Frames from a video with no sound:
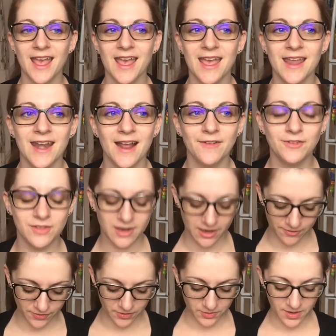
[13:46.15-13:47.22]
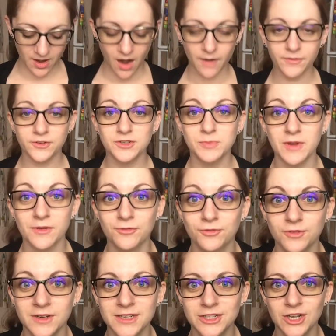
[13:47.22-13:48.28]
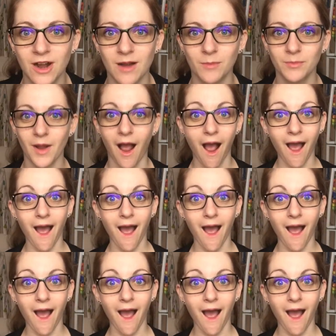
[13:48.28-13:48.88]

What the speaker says: and after the interview, he offers me a free jump.